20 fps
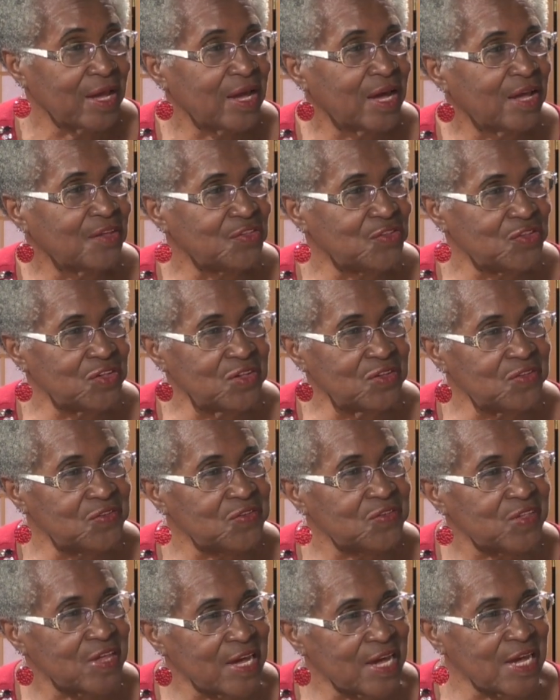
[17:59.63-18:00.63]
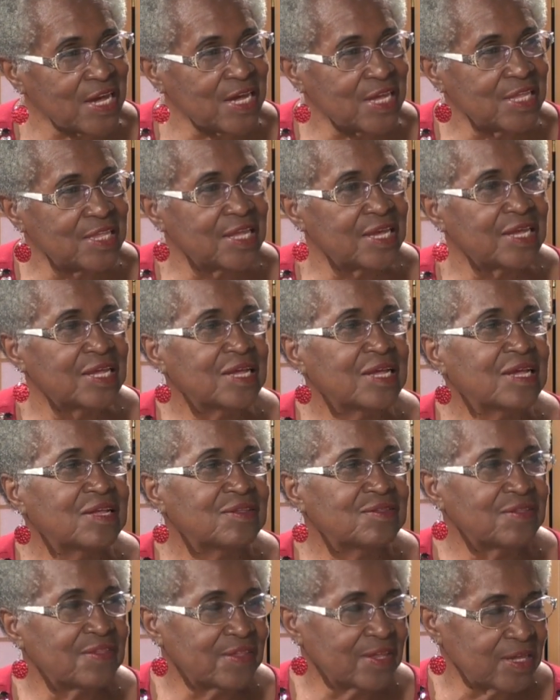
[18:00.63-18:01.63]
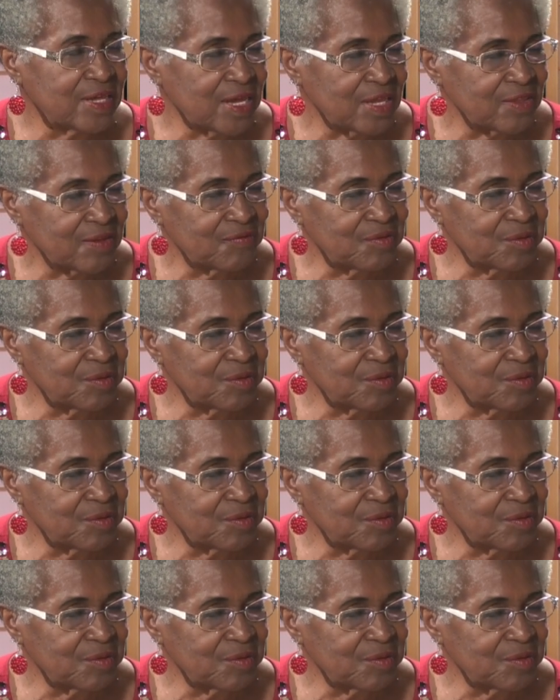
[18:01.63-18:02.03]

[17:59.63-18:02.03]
And she stayed to the end of the